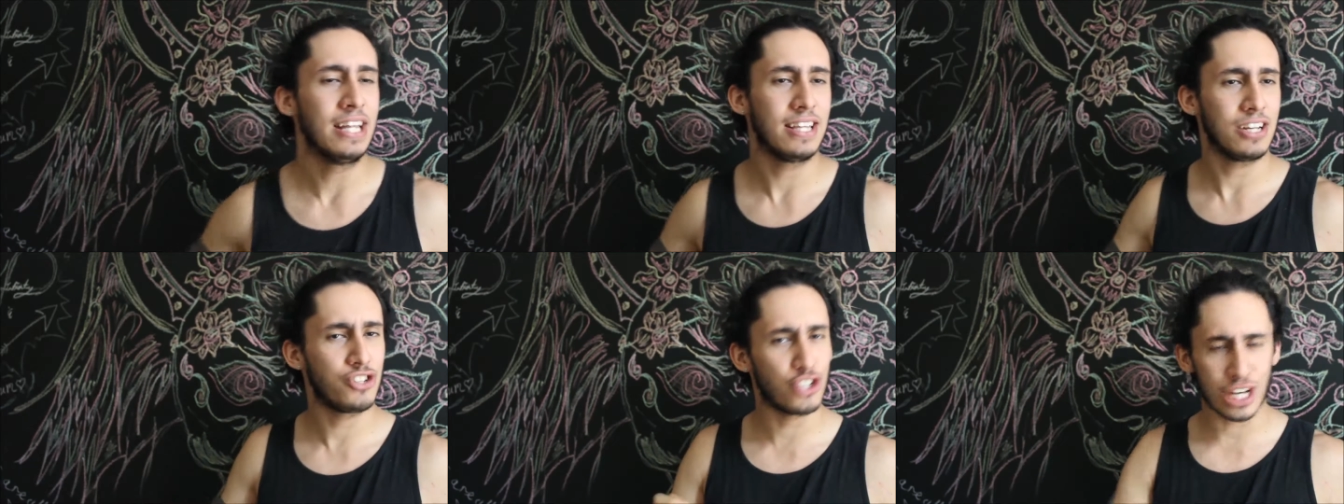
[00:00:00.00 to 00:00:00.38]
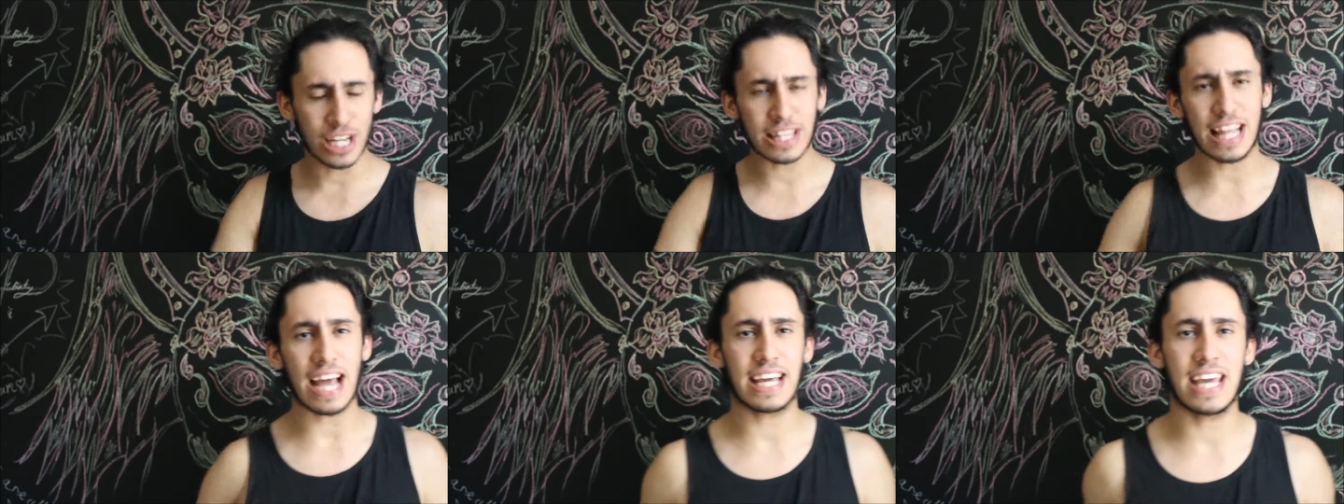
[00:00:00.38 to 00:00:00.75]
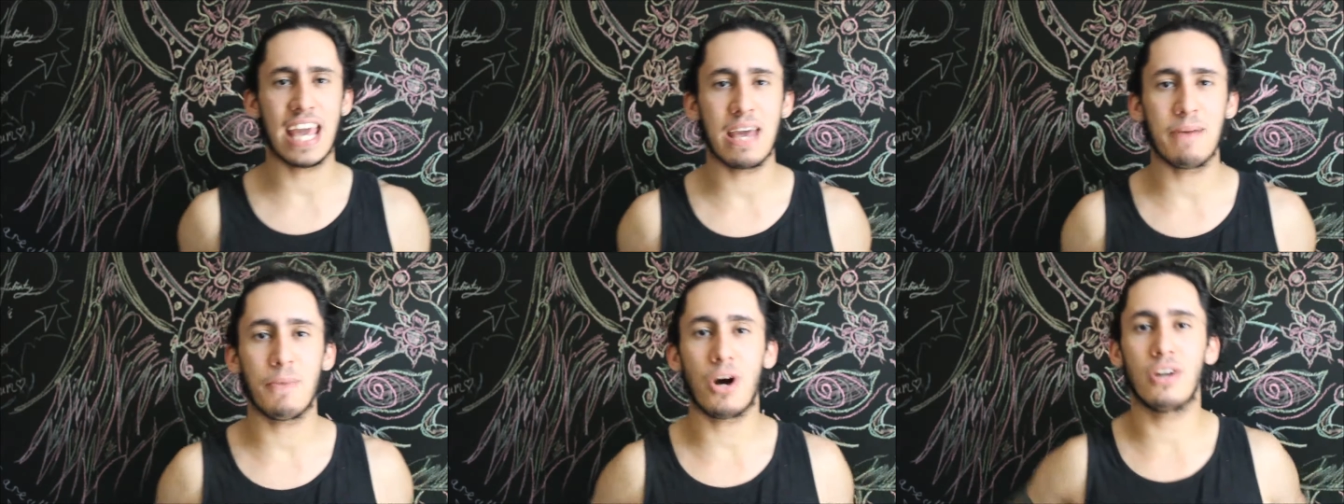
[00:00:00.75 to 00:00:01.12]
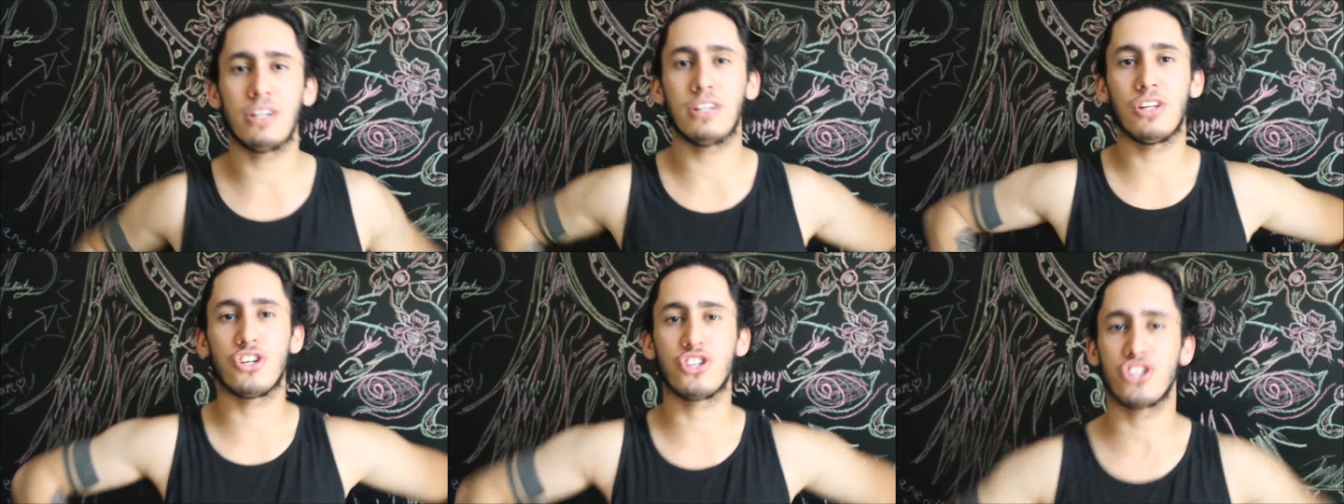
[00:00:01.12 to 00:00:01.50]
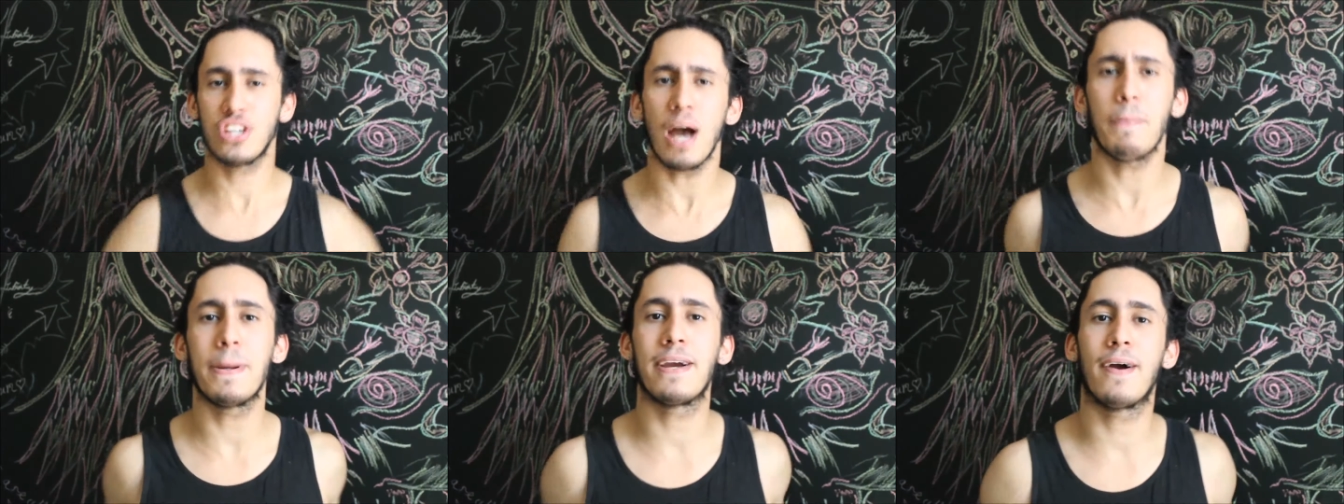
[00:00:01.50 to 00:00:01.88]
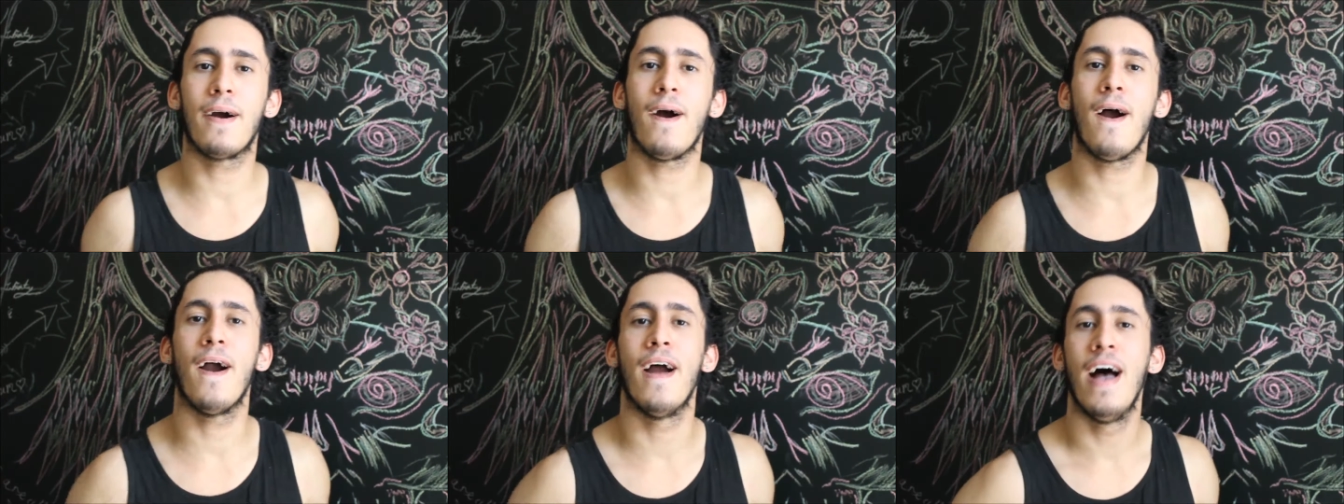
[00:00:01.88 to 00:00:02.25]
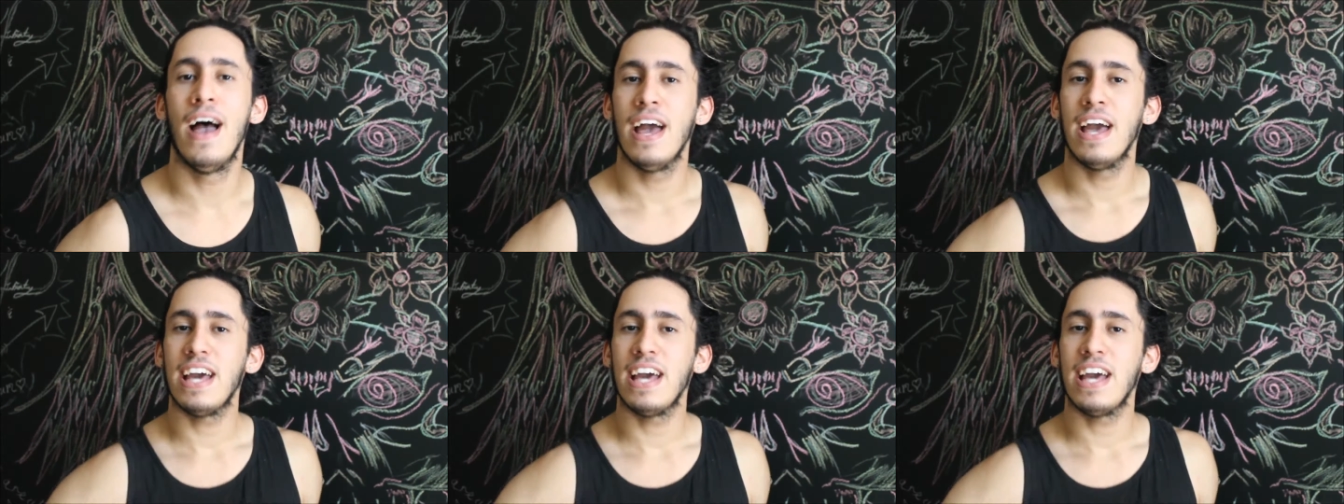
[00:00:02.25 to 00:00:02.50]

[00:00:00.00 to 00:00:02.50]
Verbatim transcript: the chick that came on on the shopping cart